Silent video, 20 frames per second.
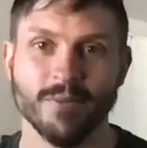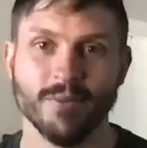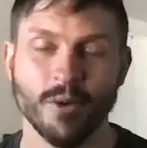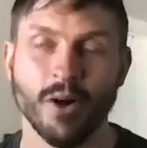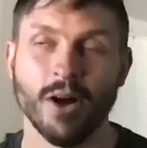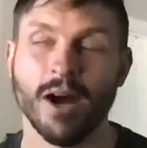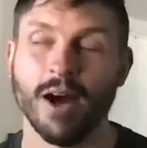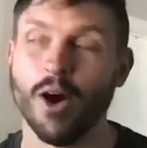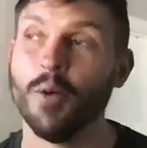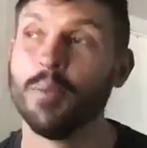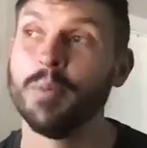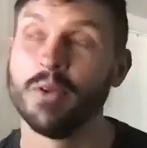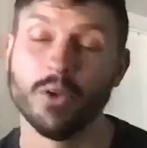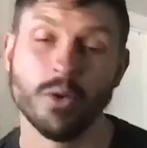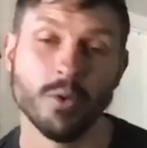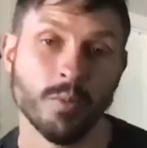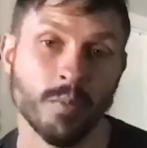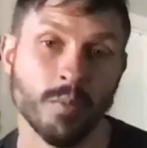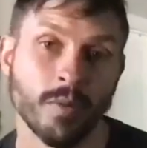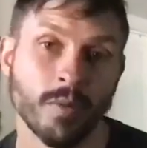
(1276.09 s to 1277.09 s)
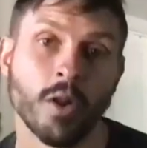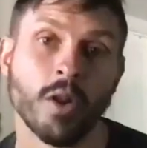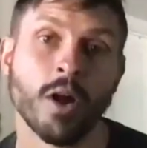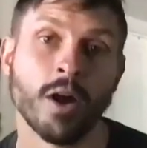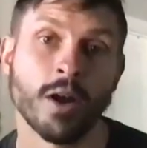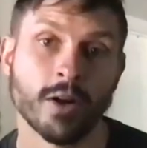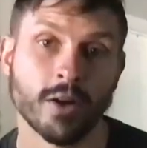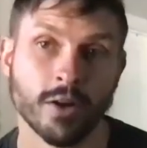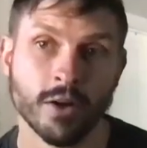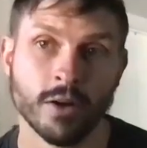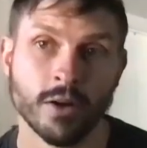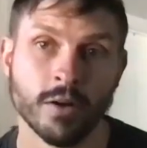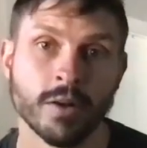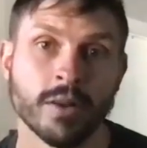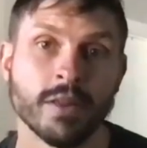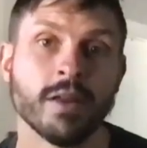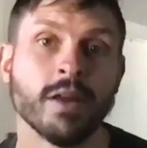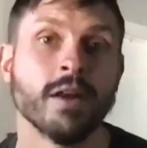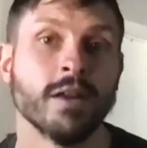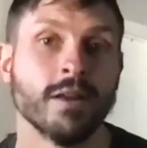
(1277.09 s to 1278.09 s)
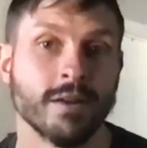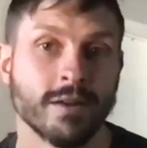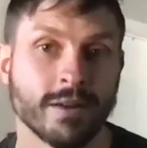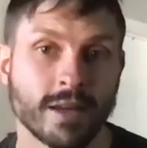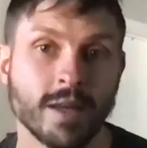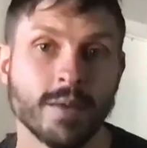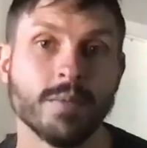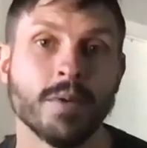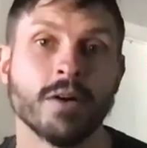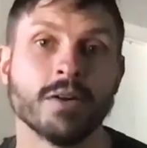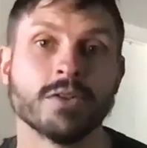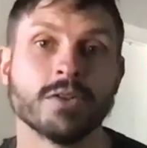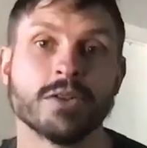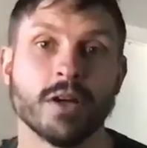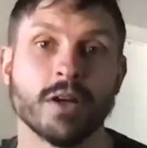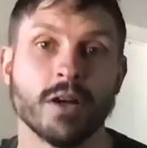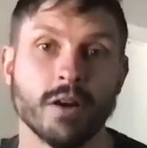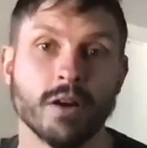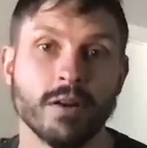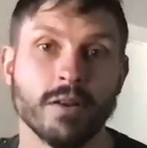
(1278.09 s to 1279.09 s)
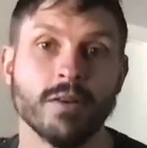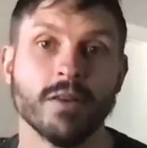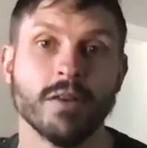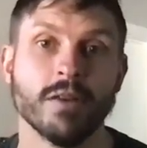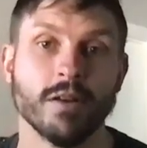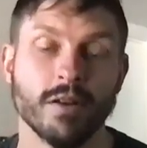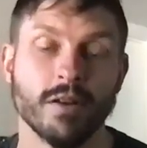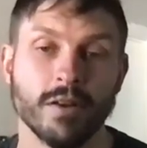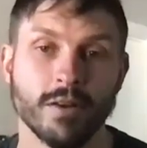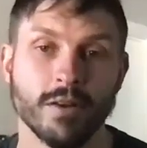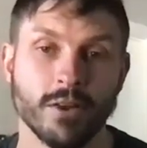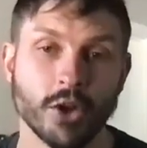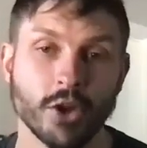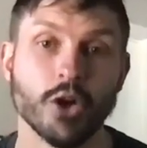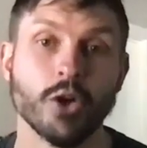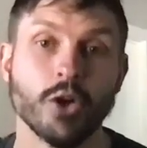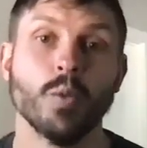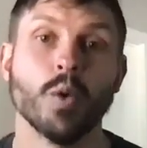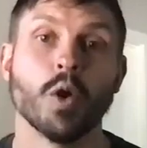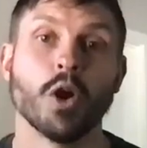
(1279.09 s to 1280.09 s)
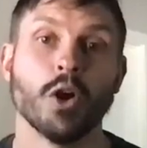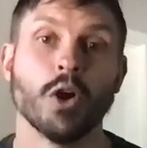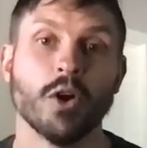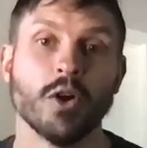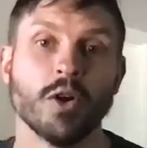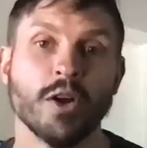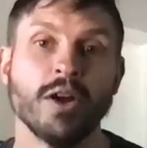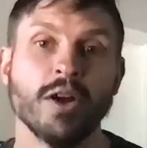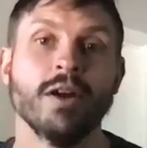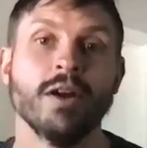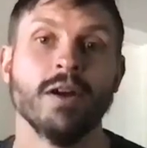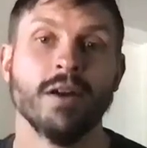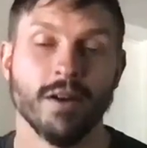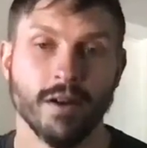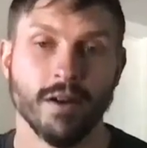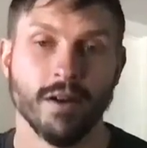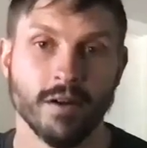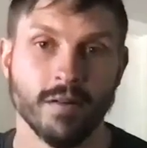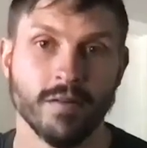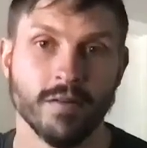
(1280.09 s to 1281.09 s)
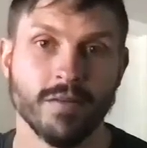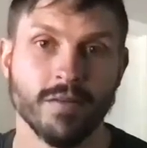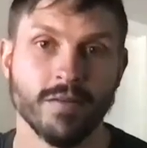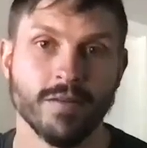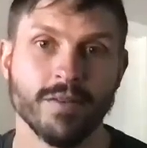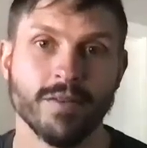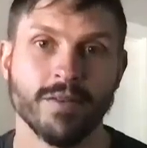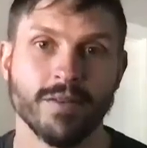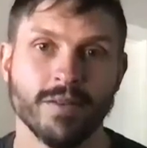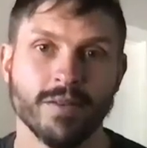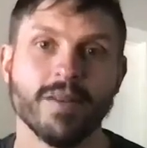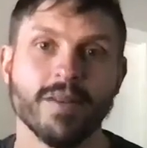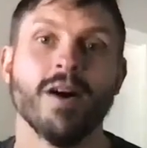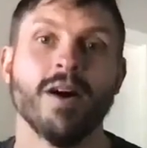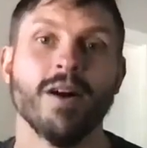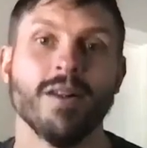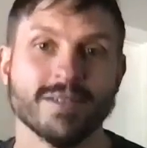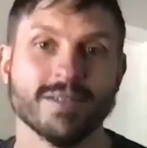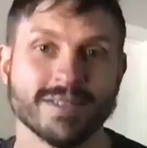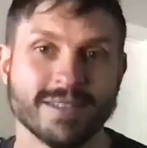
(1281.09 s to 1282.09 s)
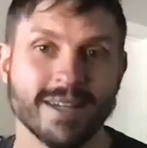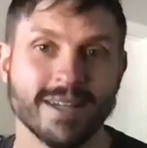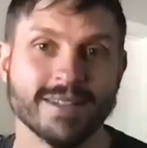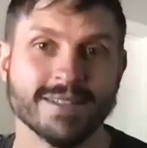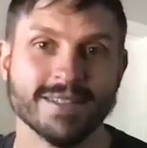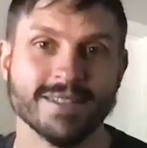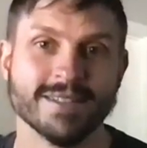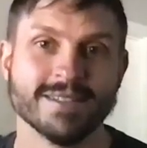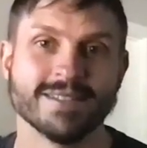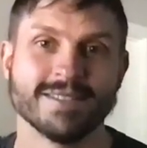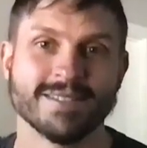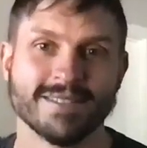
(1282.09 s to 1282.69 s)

Well, I hope to do a lot of good with it and keep on sharing the good word of allostasis.